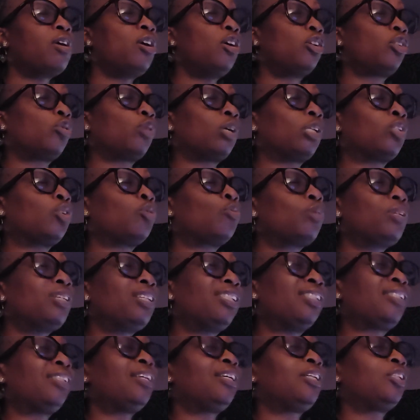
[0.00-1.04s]
So at
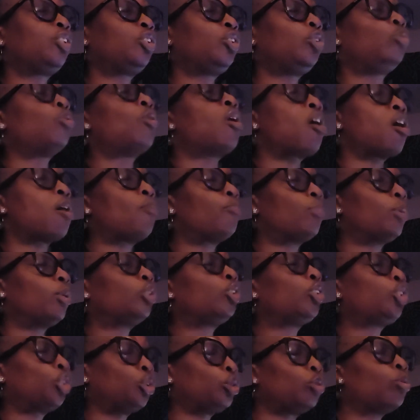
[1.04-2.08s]
26, you are
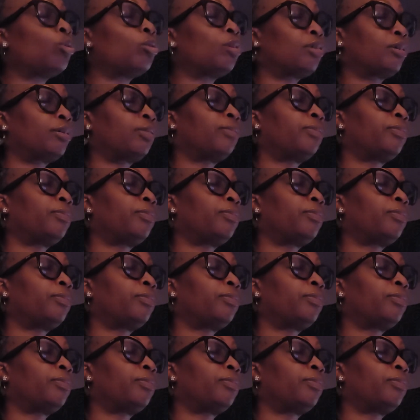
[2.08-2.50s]
mature.